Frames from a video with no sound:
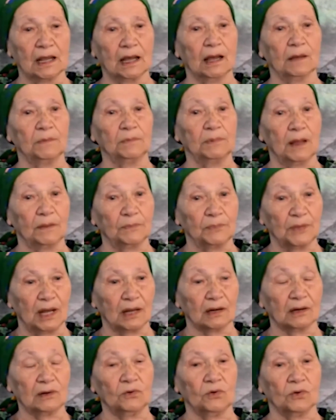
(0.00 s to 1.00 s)
When the
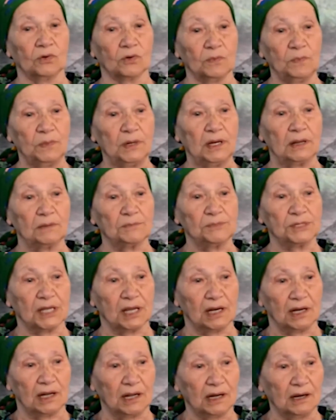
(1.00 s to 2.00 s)
Germans saw
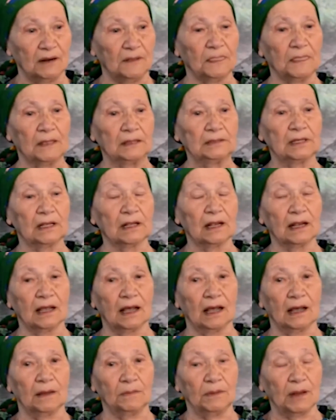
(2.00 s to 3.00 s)
my sisters,
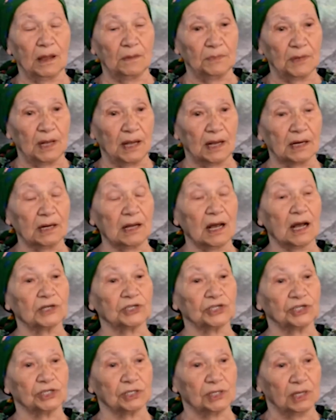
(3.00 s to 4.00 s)
my mother
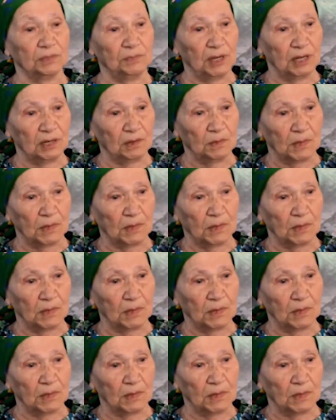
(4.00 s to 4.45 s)
hid them.